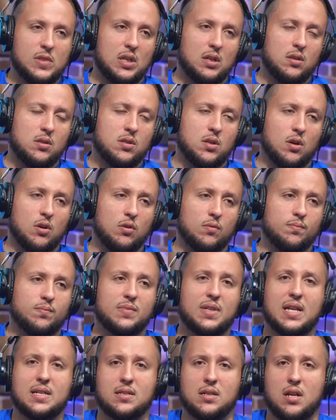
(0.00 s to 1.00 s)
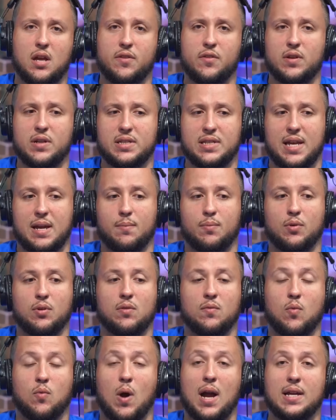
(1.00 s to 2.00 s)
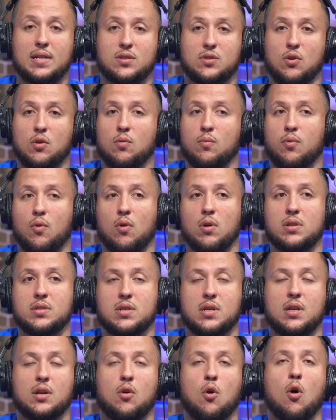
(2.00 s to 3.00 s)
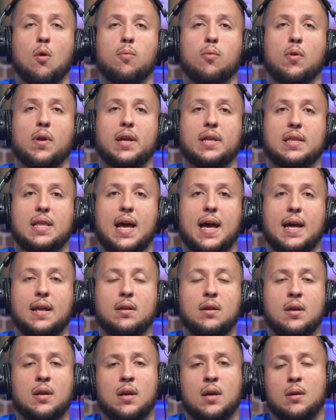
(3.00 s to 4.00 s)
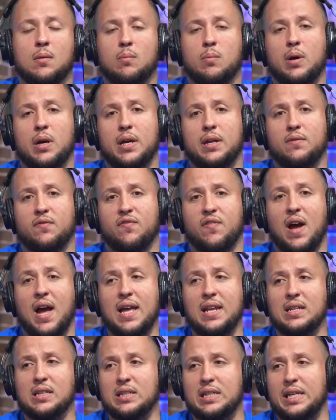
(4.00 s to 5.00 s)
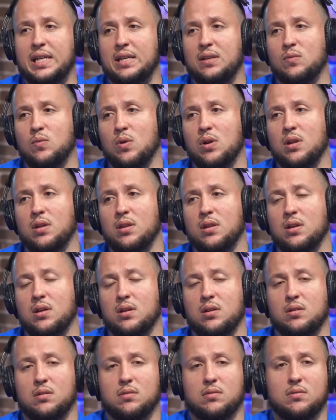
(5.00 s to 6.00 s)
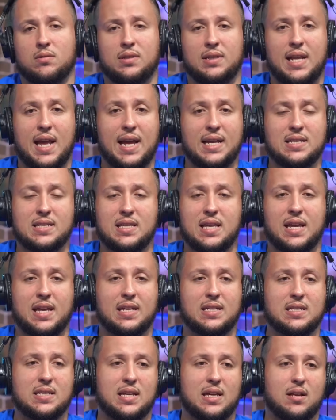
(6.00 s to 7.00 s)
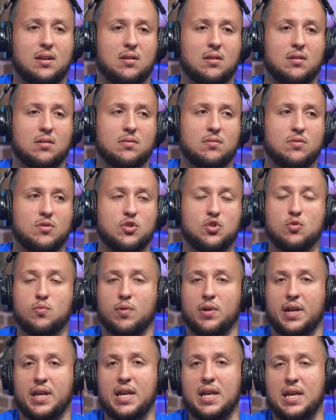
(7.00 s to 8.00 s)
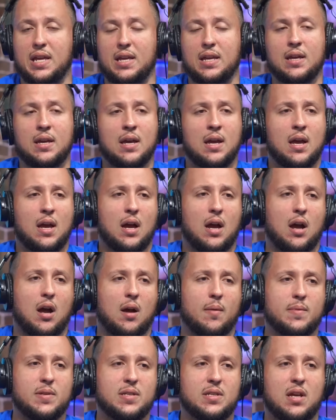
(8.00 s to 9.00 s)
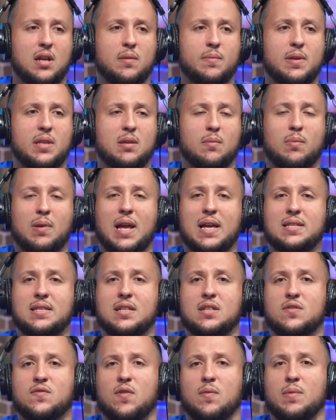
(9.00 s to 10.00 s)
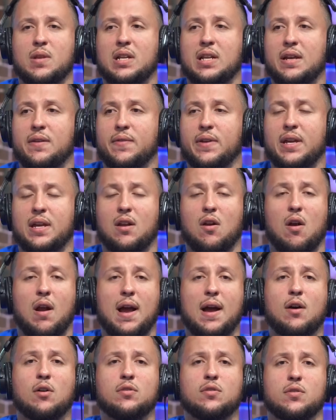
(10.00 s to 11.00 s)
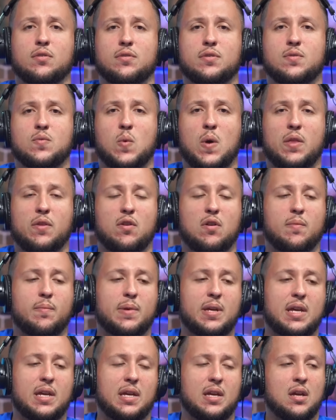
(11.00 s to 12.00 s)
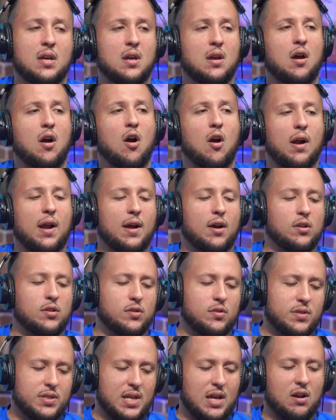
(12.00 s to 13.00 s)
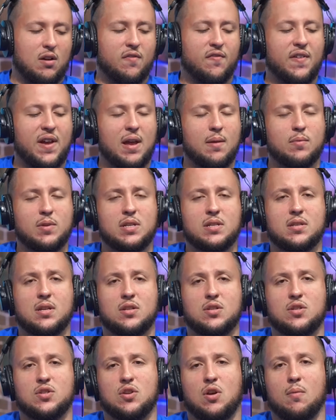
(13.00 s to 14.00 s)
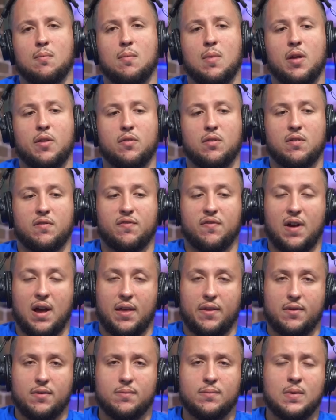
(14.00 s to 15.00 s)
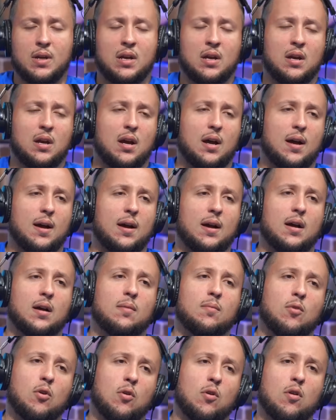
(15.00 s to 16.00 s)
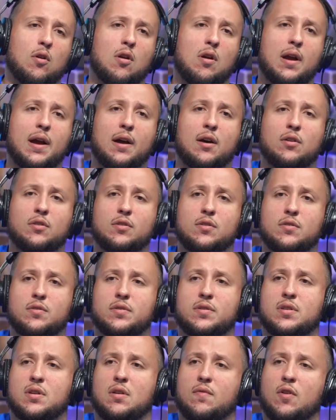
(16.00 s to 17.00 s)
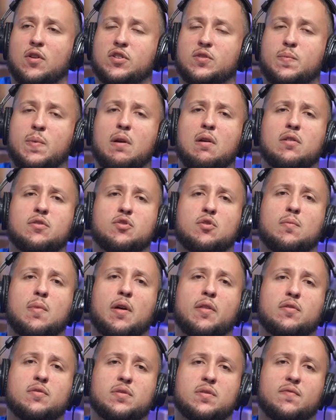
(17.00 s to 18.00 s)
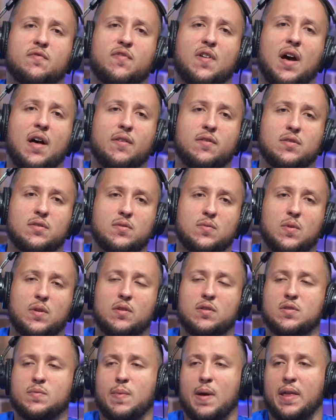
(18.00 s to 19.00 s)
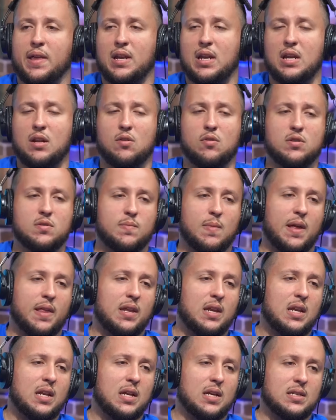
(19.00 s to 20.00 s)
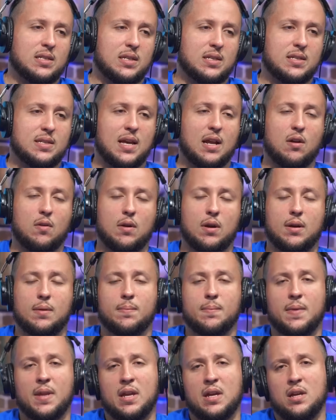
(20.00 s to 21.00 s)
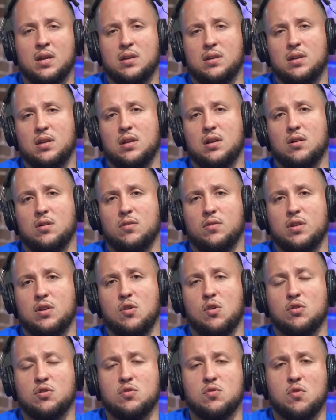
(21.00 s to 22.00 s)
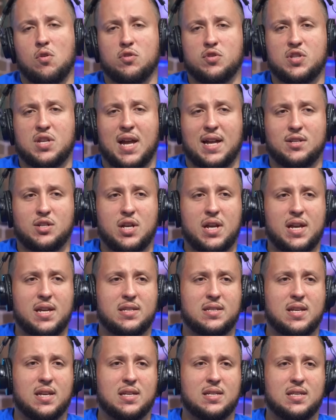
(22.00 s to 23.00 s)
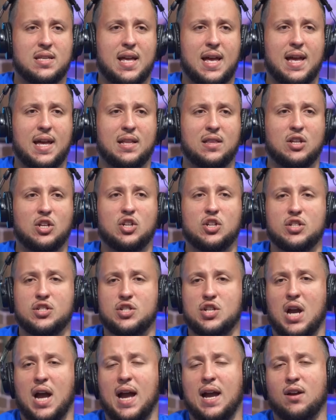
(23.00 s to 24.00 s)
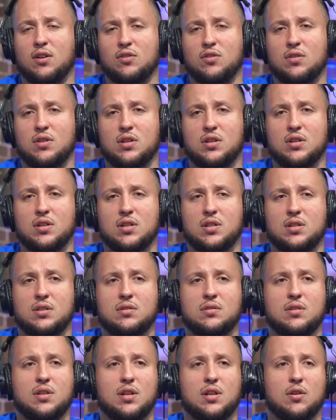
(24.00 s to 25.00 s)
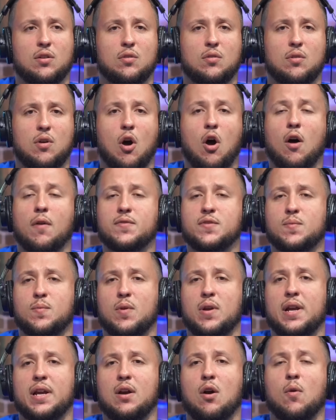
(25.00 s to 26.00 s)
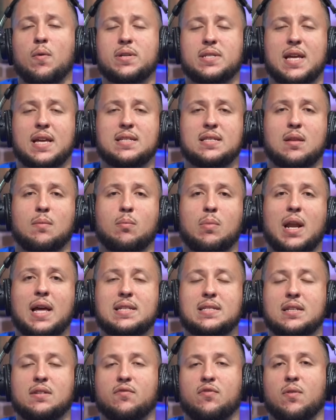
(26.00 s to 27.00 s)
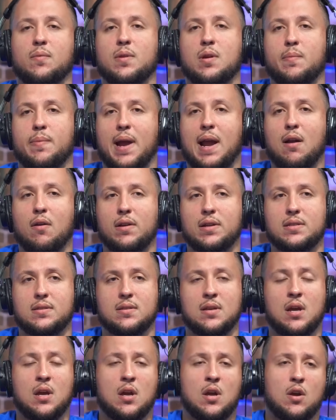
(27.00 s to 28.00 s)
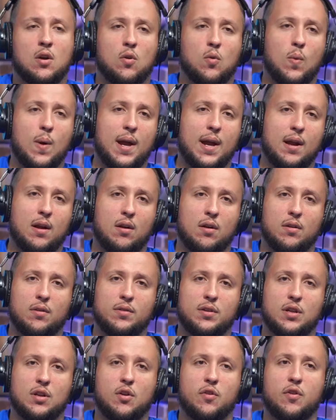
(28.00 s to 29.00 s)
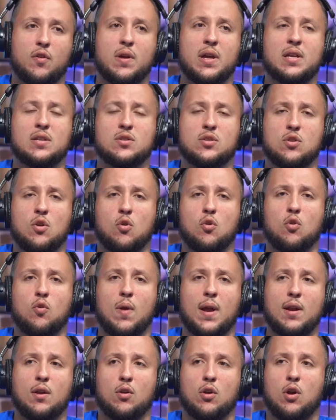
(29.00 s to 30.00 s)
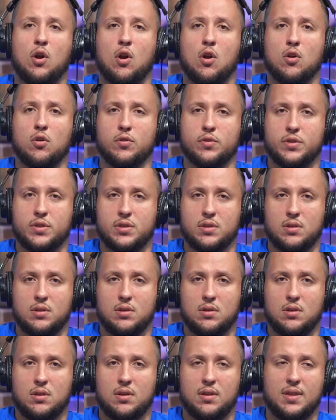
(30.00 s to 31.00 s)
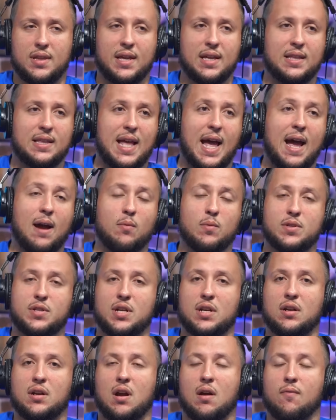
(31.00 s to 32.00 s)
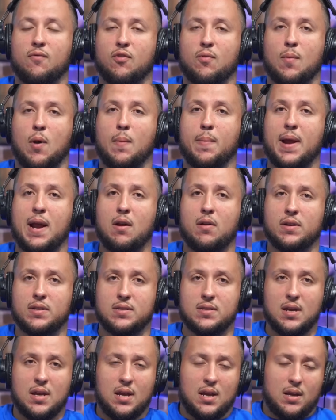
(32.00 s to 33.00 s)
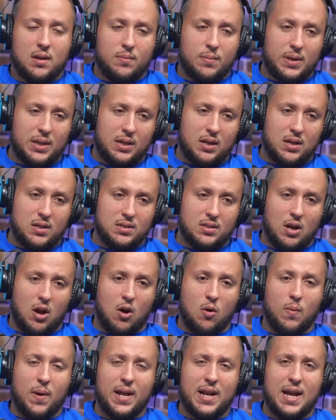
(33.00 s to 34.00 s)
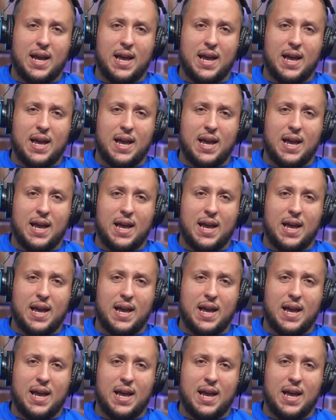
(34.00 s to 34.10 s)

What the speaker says: So that's another example of why it's so important to incorporate that. But finally, one of the next things that are super key is going to be the blessings from the living and our elders, whether it be our elders that are family, such as our mother and father, or our elders of our spiritual mothers and fathers, whether it's padrinos, madrinas, etc. You know, the Odu Osache says that the good child or the good, you know, offspring always has the blessing from their parents, where, you know, there is no greater curse than that which can come from our parents, because our way to